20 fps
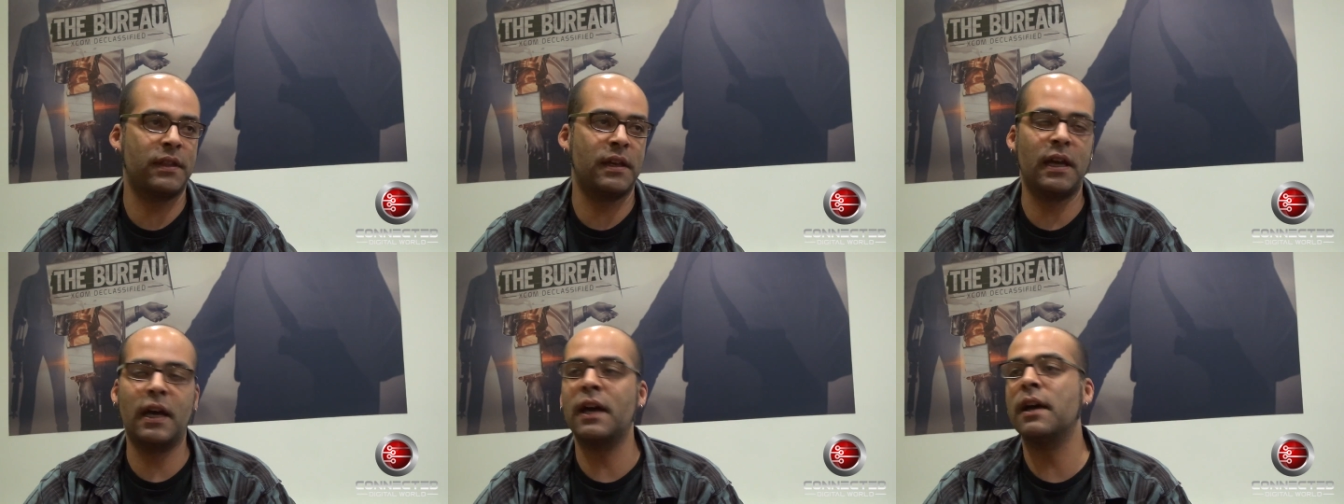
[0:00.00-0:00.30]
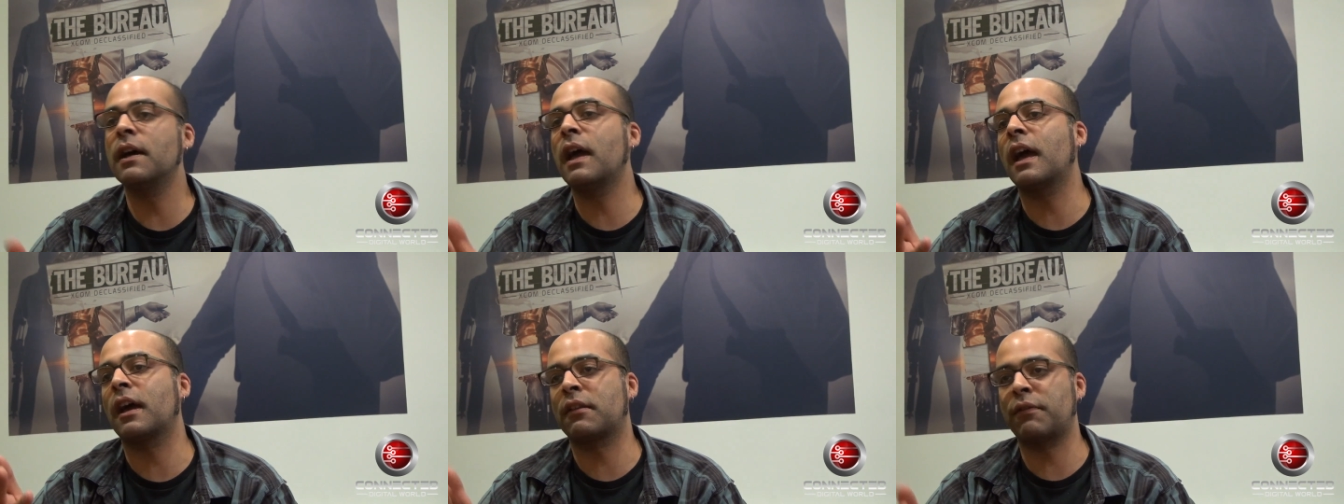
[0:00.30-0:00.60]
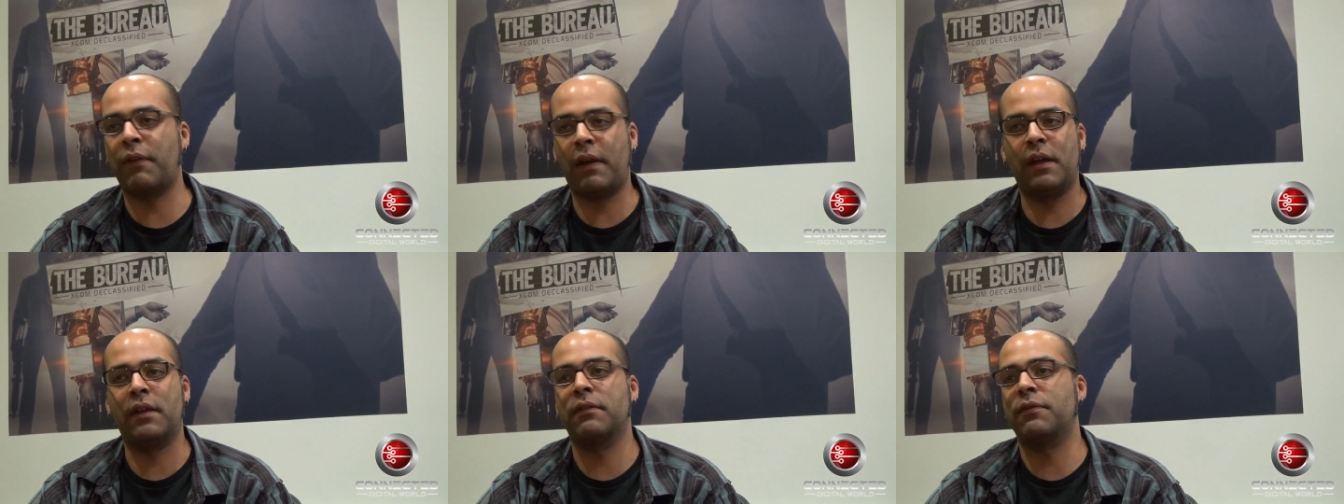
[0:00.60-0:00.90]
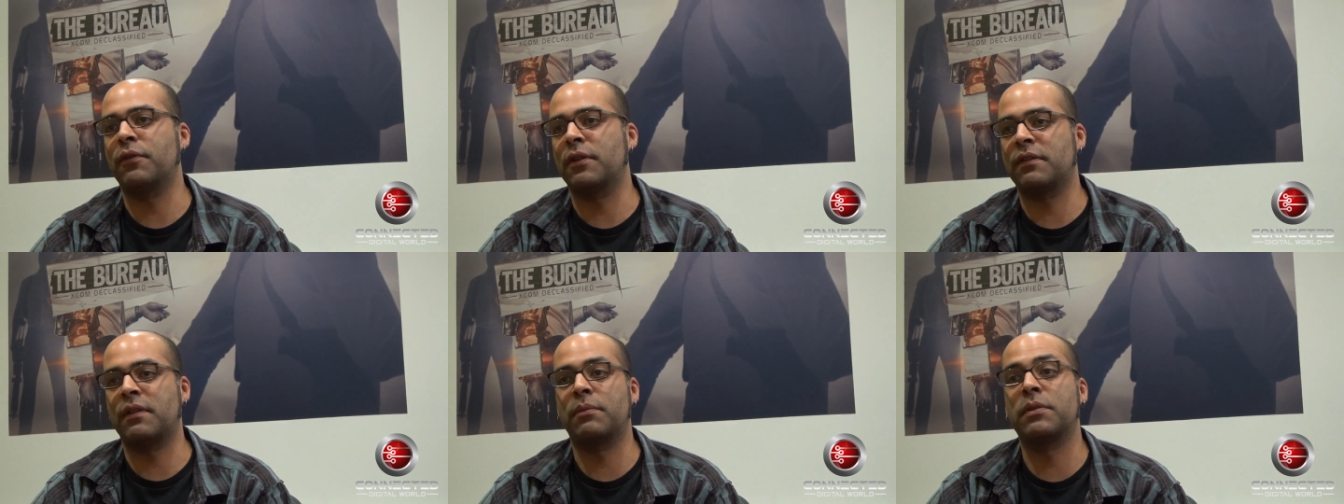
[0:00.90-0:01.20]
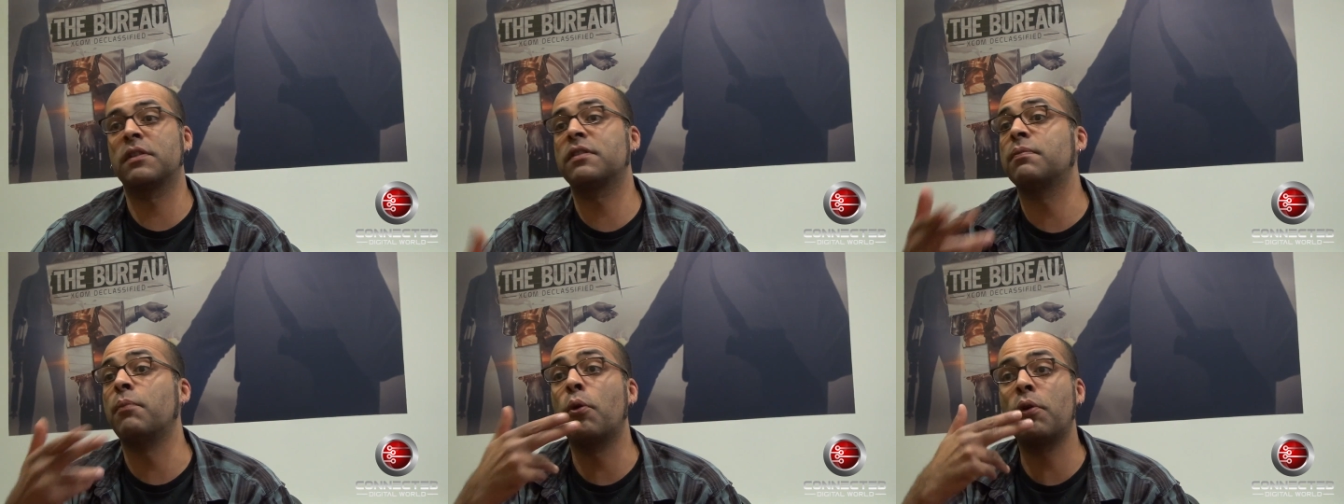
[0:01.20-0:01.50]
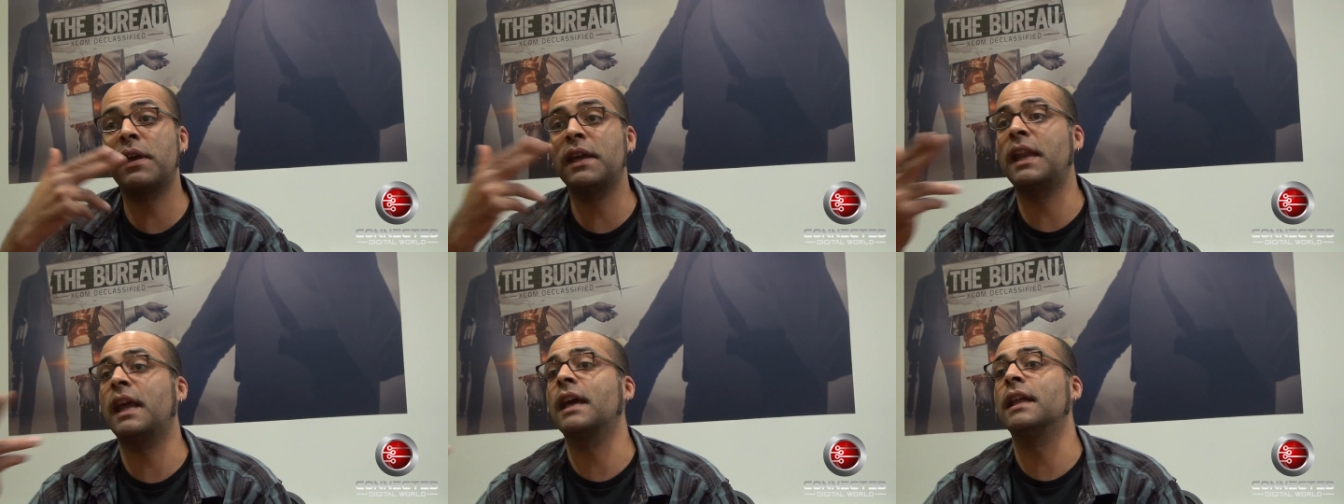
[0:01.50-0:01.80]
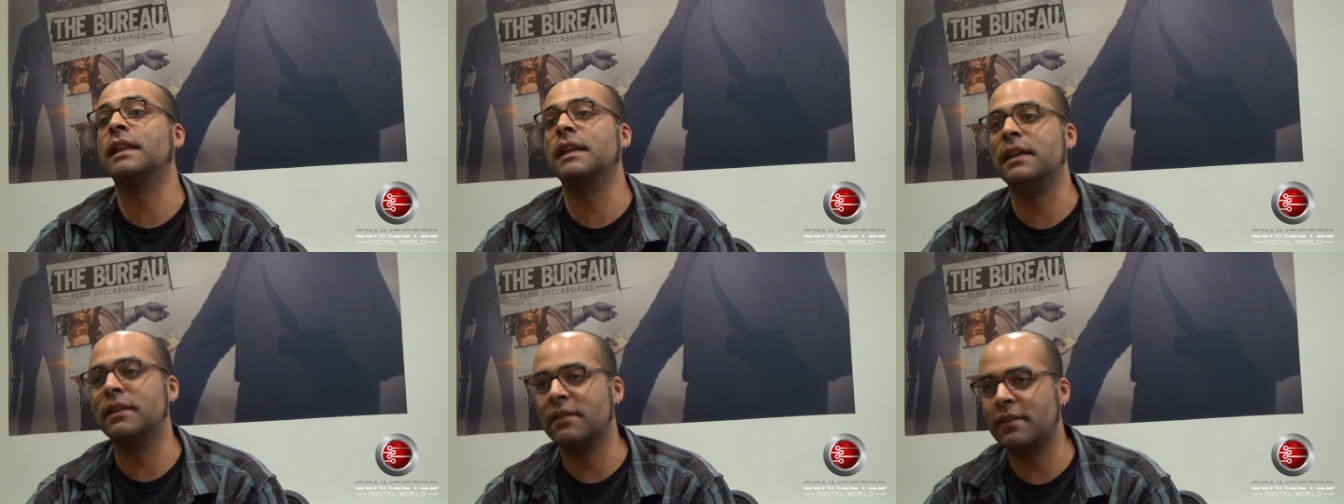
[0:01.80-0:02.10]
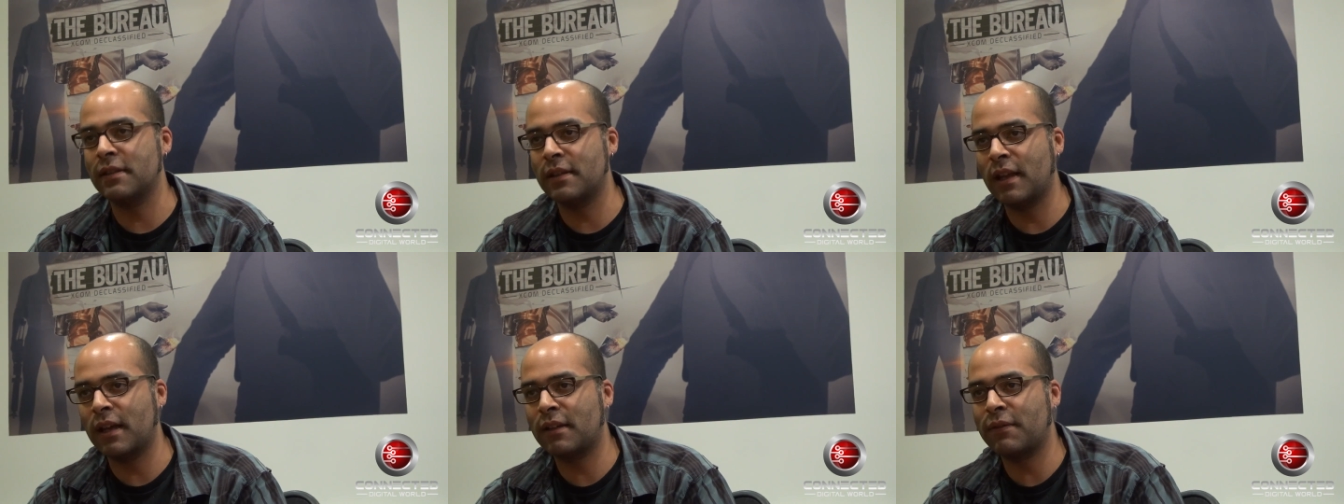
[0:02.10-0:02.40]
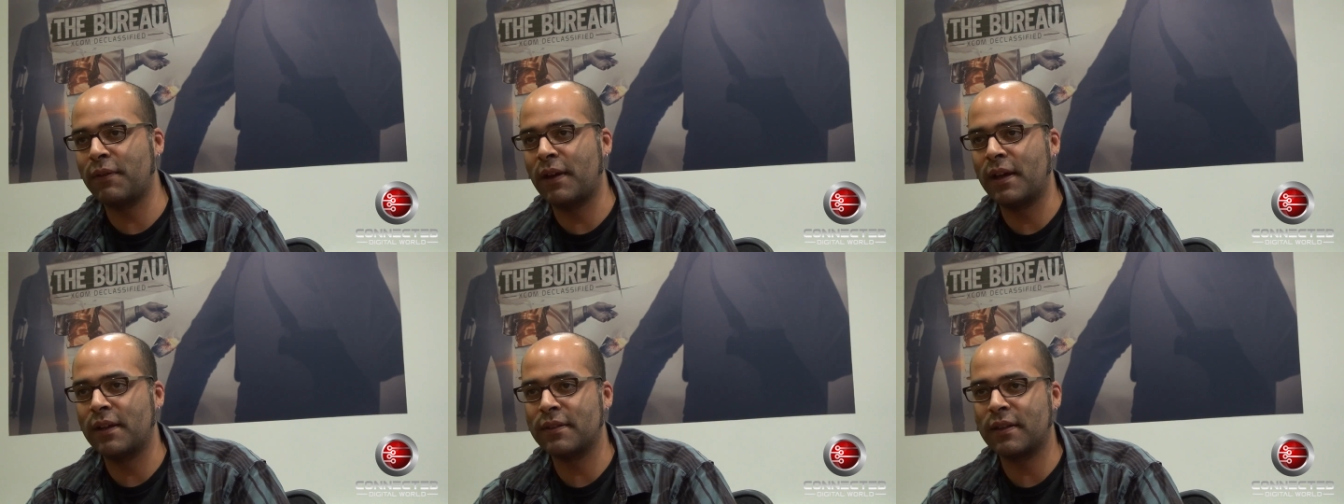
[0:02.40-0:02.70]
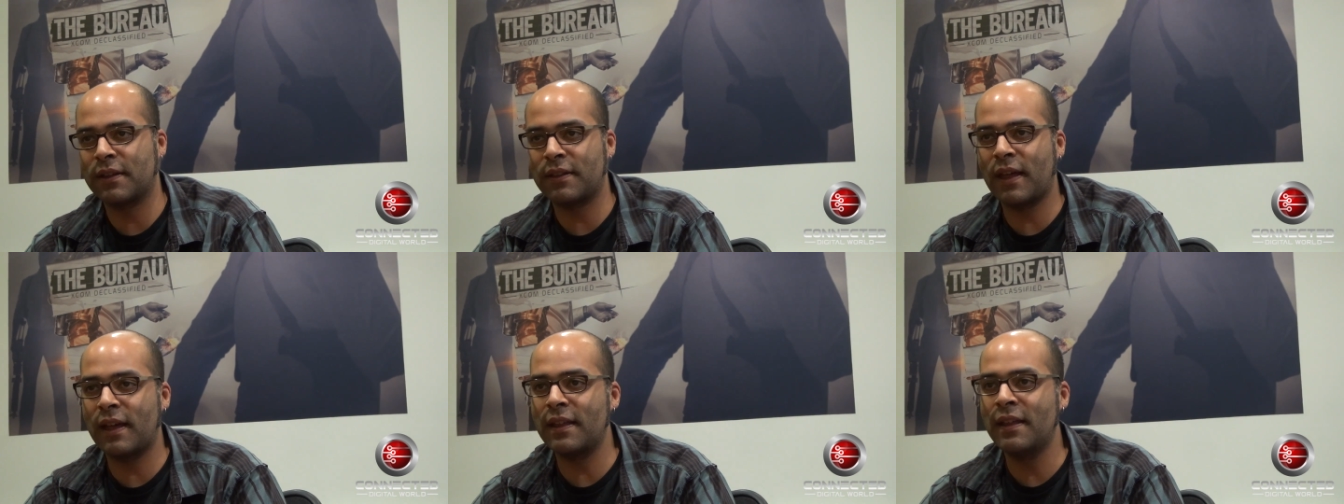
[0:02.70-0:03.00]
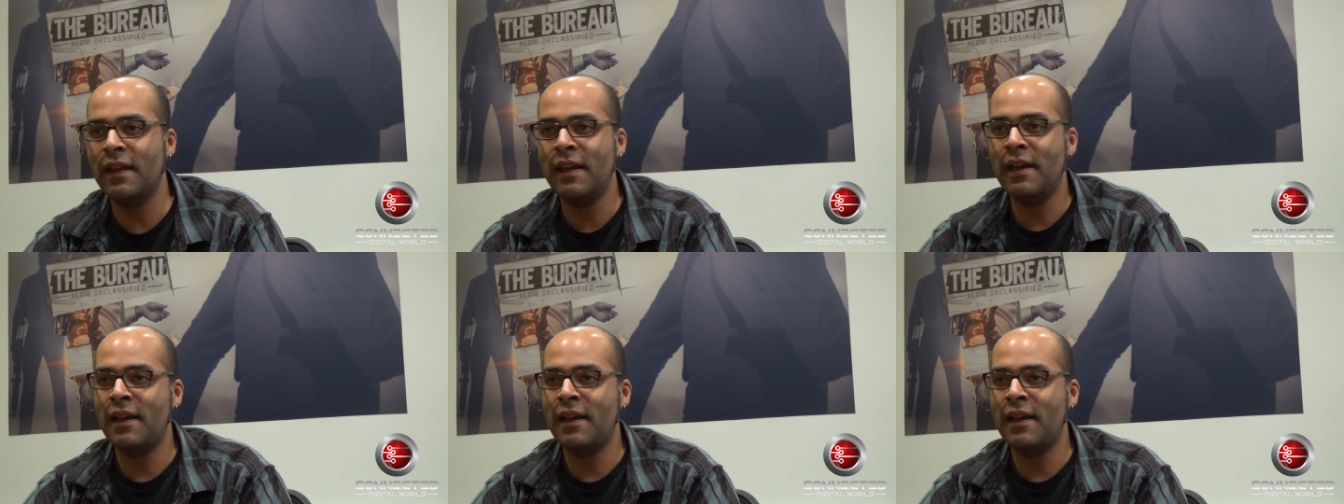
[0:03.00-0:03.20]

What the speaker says: The X-Files, for example, the smoking aliens in X-Files, like that